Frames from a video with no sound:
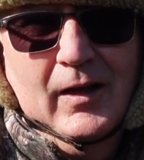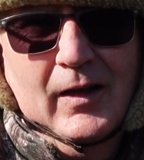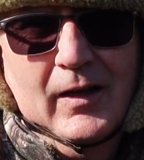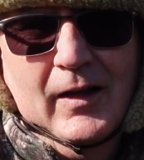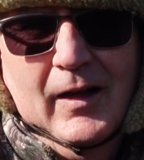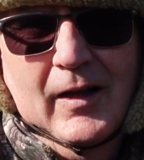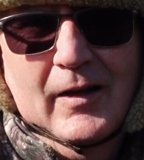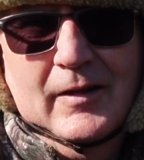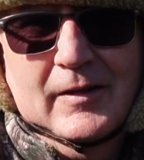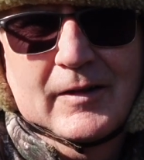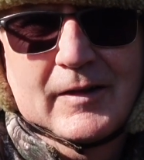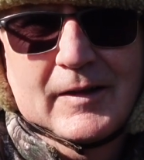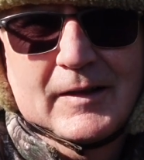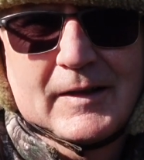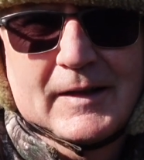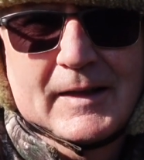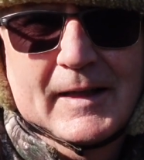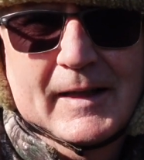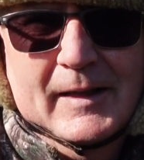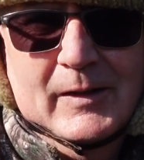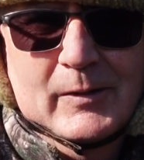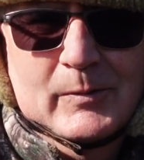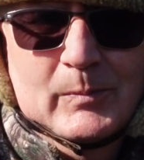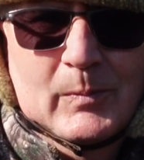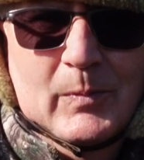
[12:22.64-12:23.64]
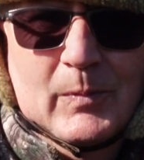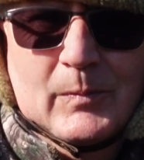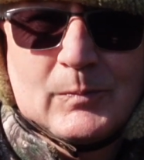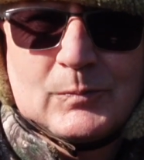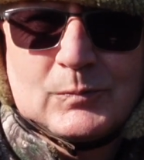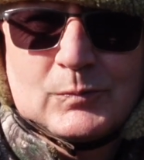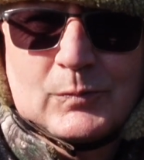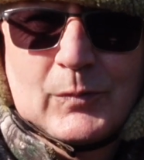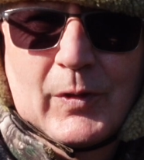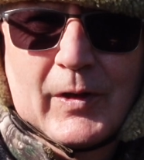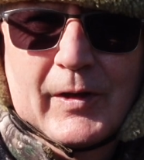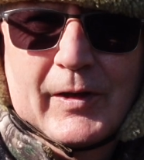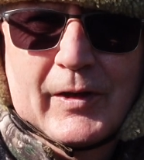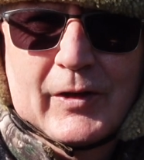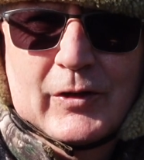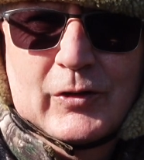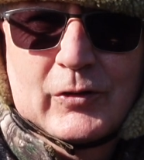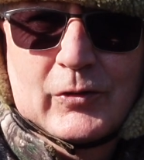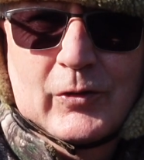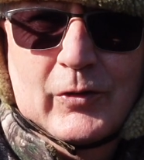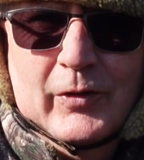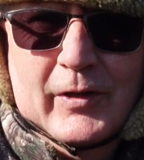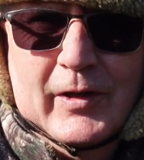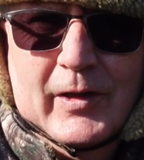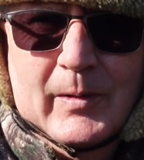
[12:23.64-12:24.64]
hunkered down by a
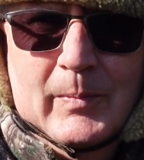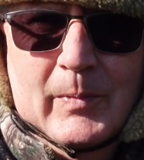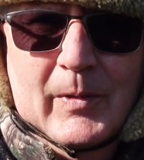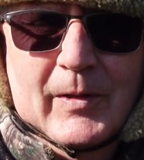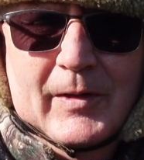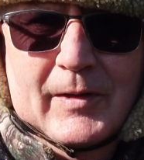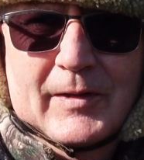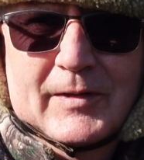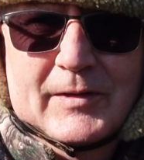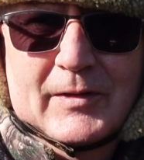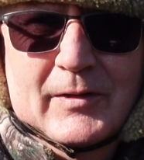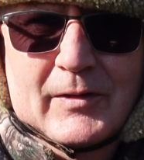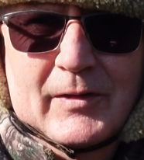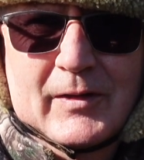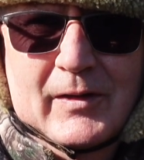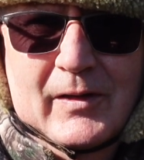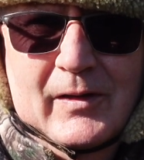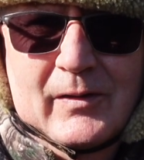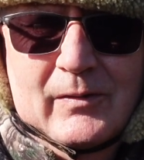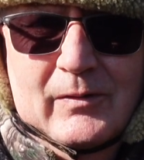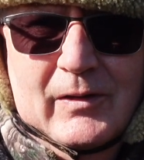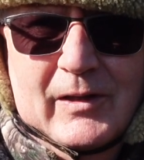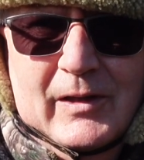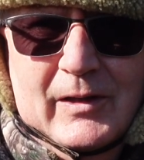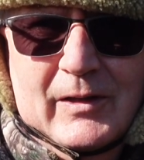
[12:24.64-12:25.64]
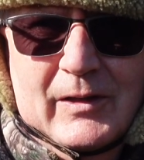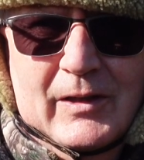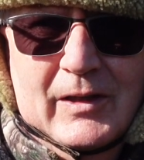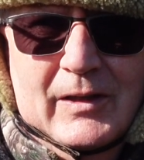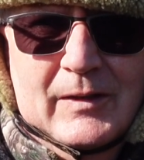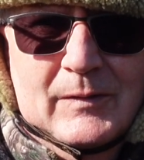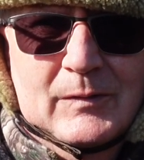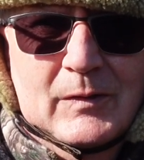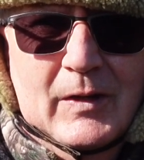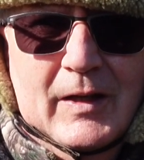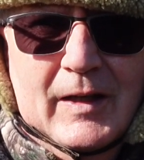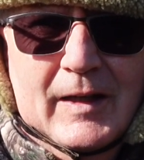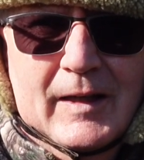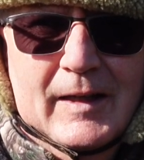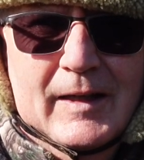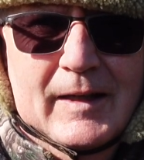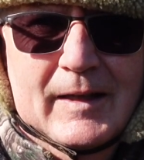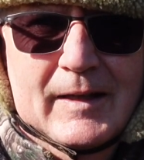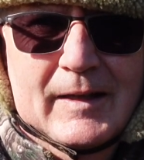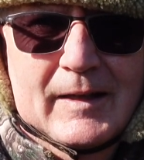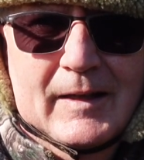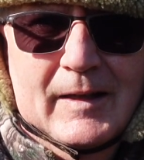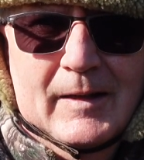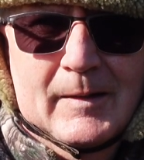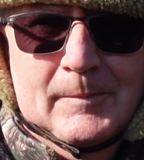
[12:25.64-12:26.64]
tree by the side of the road,
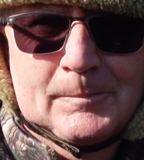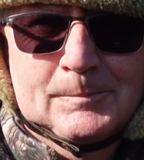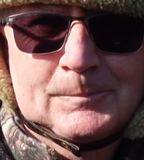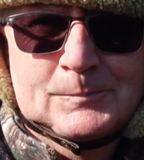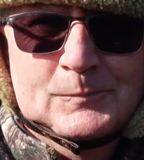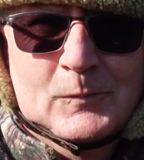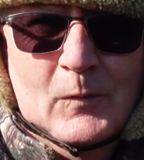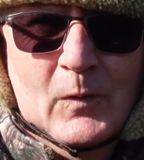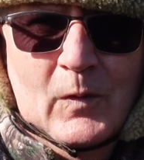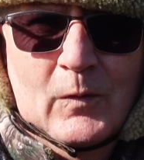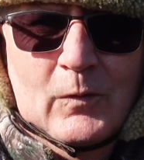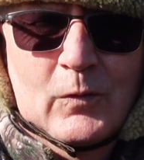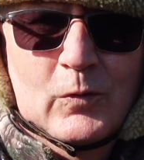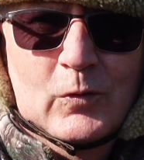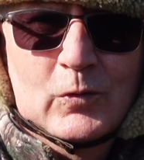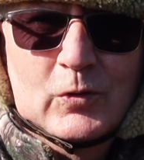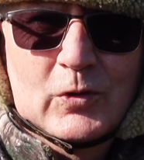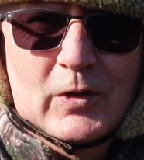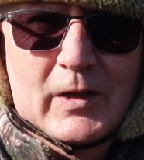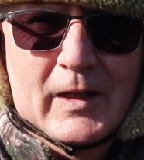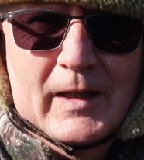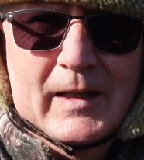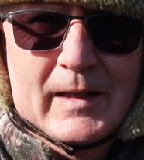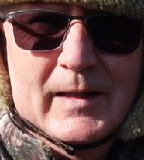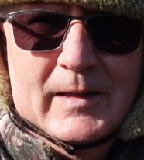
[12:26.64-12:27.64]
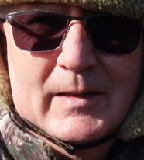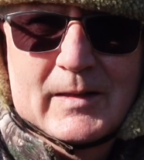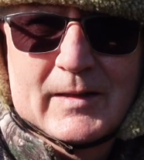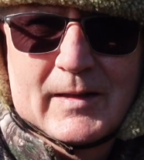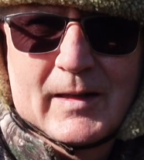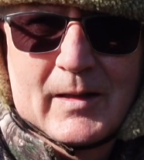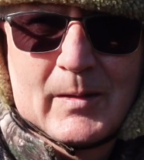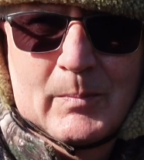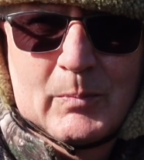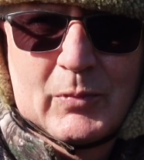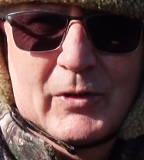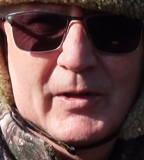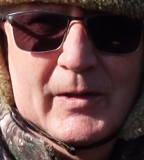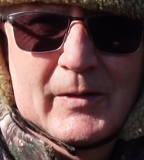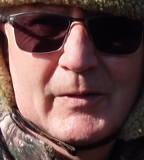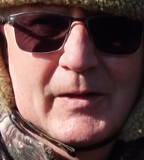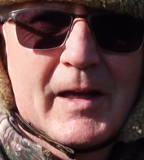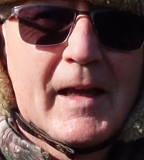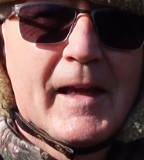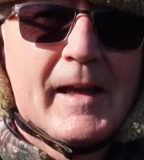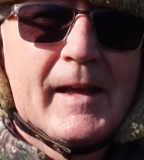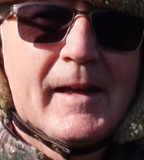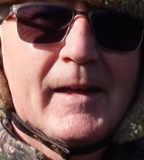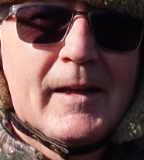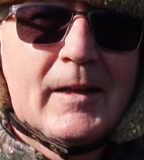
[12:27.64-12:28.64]
and fortunately this brown
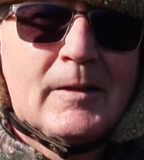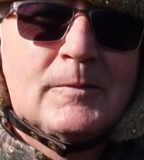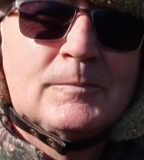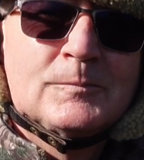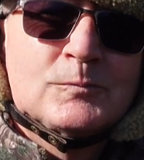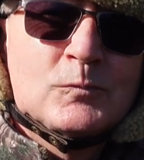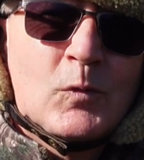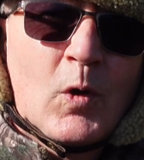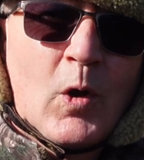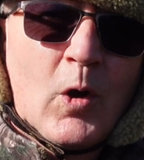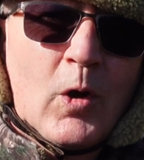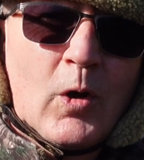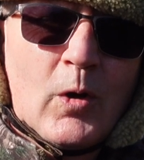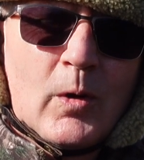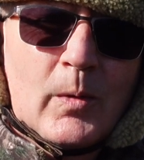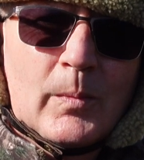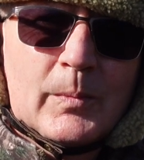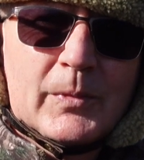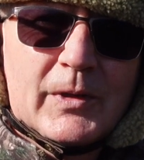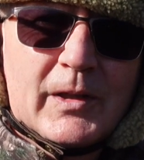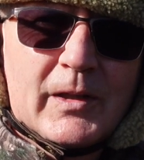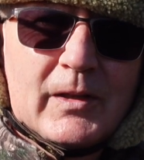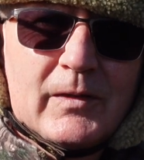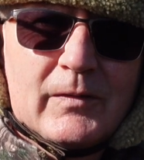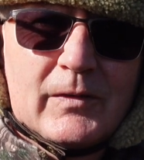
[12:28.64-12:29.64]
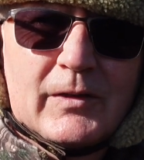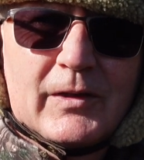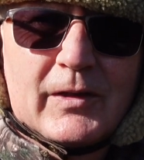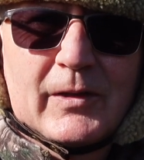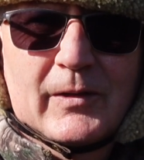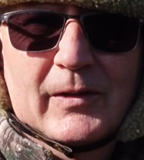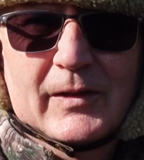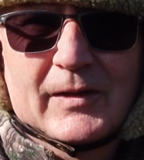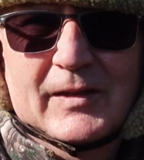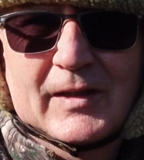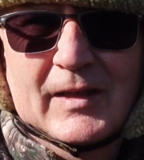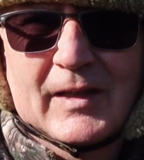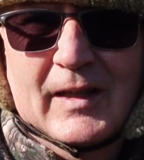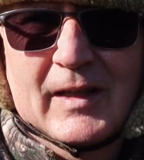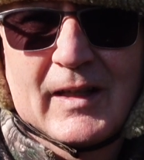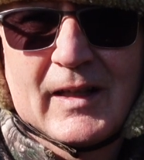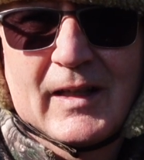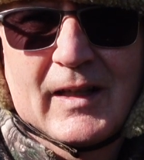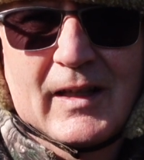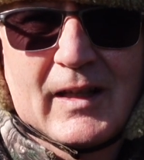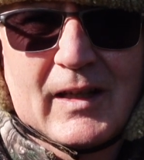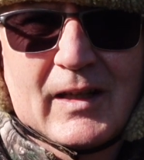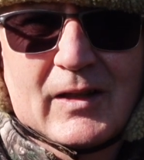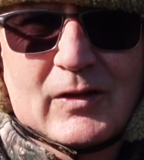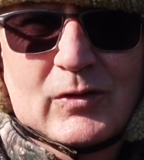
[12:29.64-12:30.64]
hare hopped over to us,
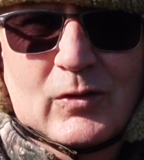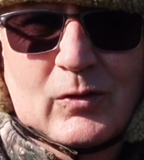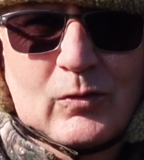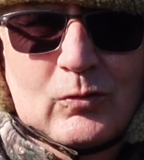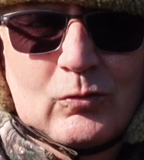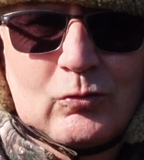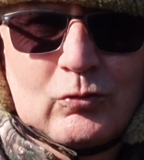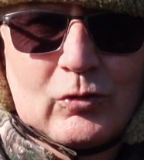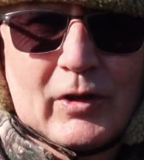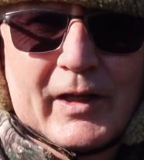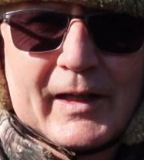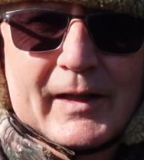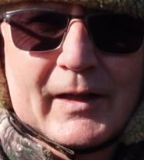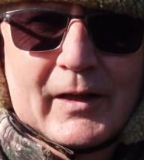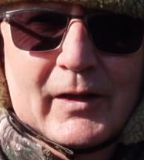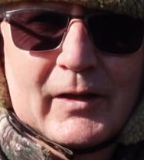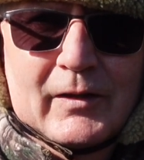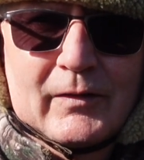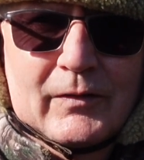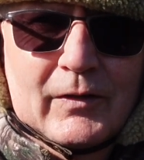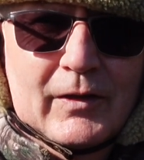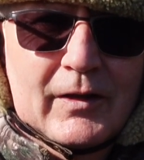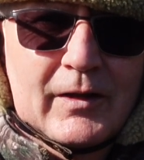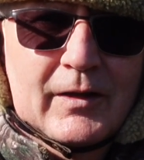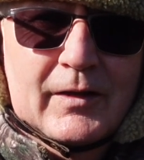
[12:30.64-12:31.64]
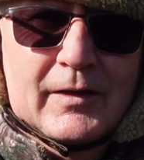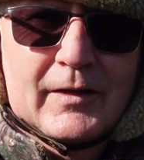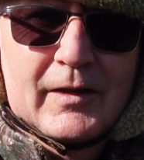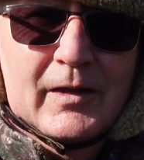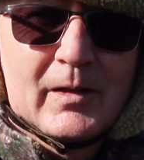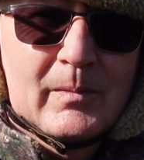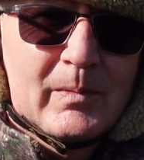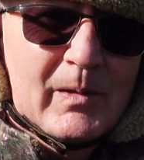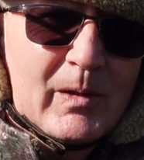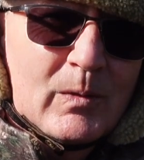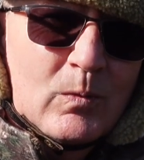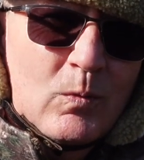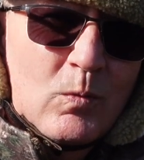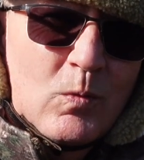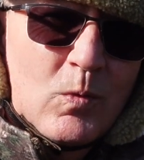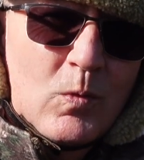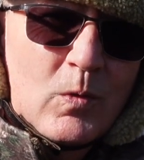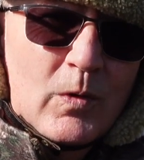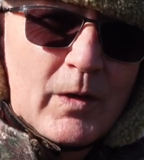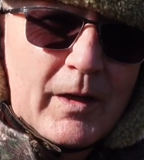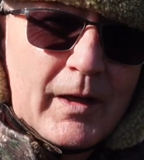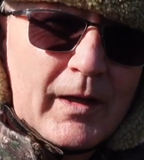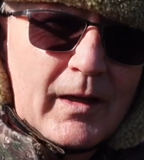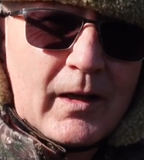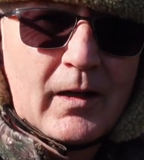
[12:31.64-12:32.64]
sort of ran over, did a bit of
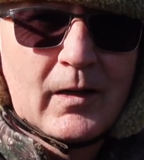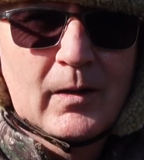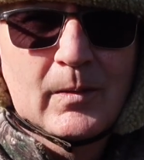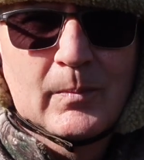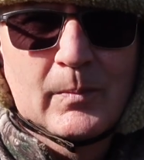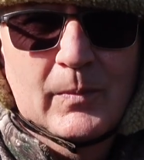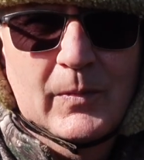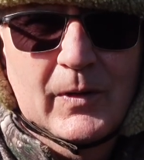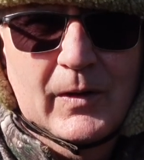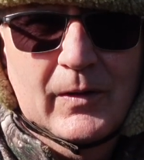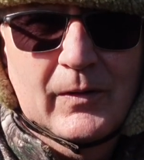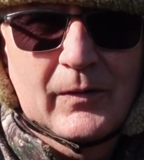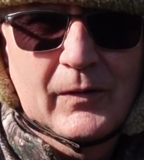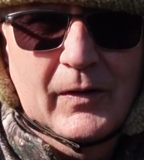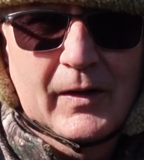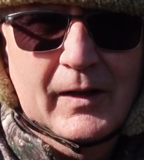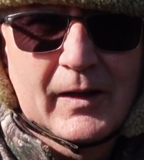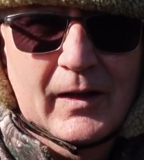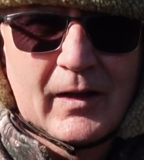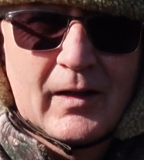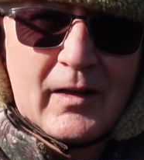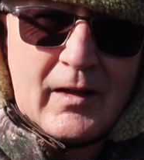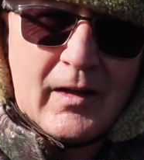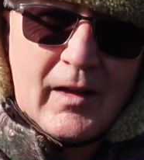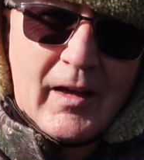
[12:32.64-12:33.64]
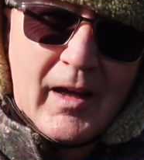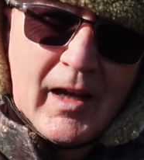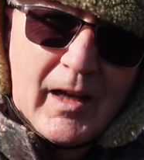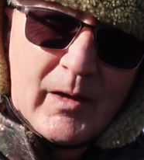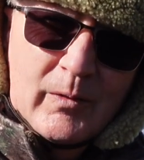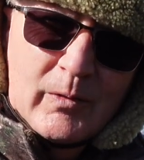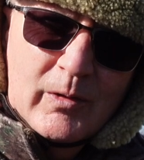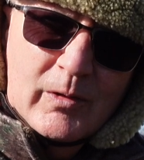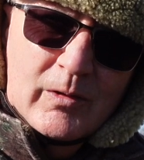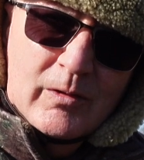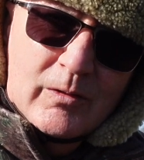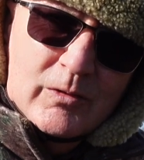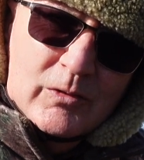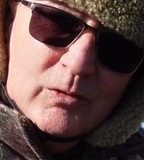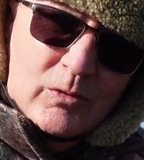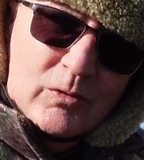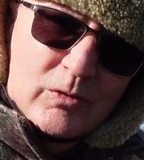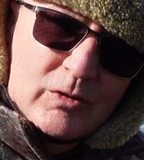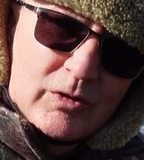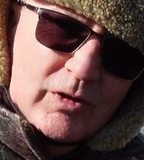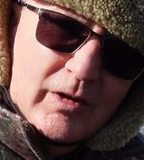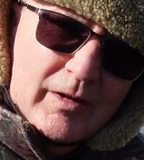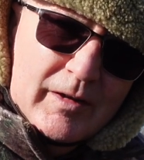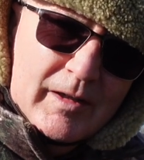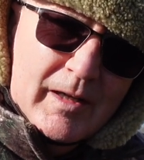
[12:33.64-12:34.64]
walking, bit of thing. Anyway, got a sort of
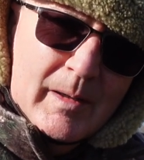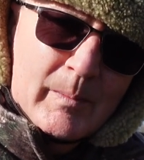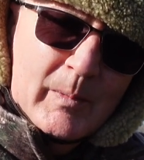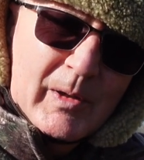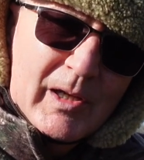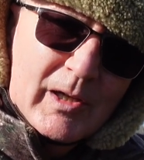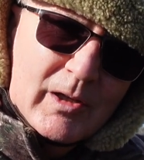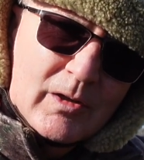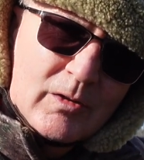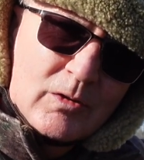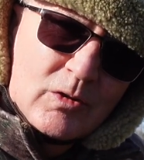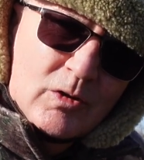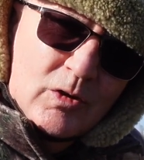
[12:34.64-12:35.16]
dynamic